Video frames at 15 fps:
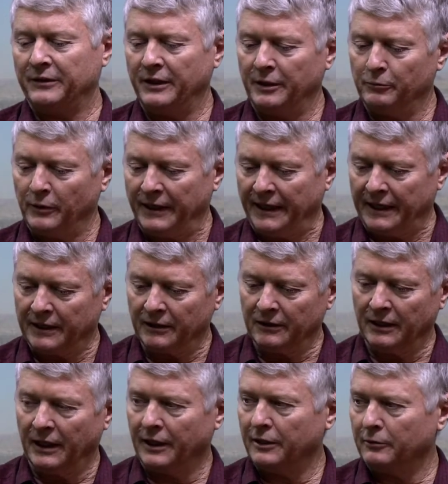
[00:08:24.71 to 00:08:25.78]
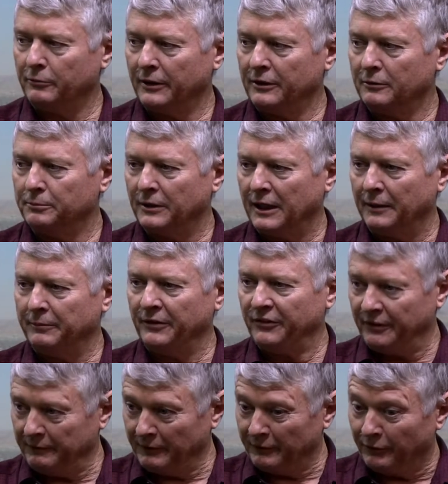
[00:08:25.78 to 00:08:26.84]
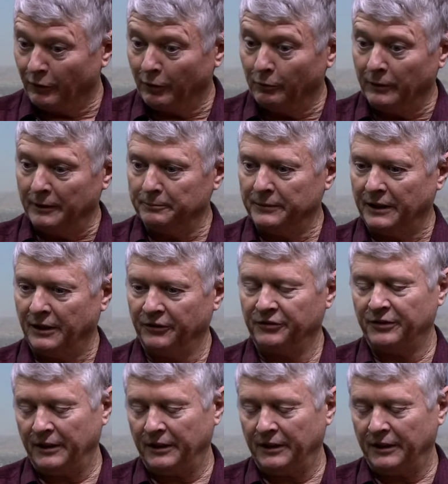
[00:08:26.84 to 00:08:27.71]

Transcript: then we had a lot of rental properties, even before it went bust.